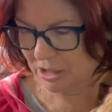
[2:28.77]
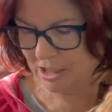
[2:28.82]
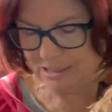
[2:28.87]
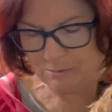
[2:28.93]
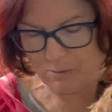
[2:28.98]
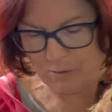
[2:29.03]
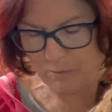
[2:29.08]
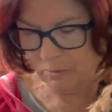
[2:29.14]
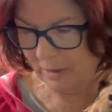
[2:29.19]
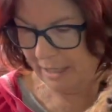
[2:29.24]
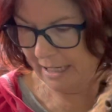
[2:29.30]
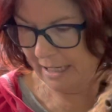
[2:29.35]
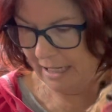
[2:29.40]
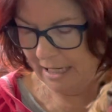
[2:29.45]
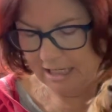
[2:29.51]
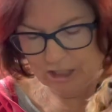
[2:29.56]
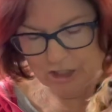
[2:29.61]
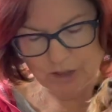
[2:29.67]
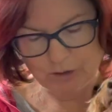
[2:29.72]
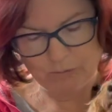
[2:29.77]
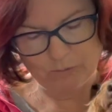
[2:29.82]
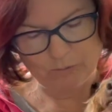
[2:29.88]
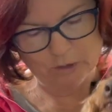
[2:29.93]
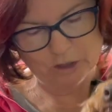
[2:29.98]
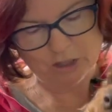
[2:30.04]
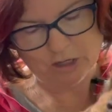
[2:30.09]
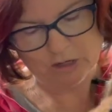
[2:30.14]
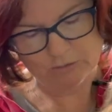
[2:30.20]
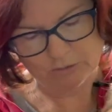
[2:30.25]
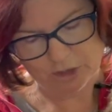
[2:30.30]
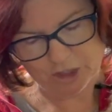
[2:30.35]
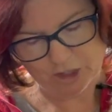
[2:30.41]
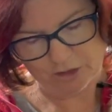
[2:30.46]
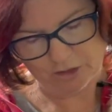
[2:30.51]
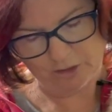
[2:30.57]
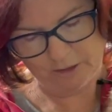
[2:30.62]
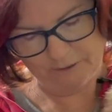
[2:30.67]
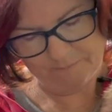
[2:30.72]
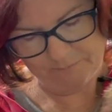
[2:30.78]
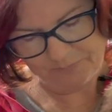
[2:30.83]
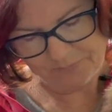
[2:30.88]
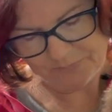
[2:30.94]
is what we were told to,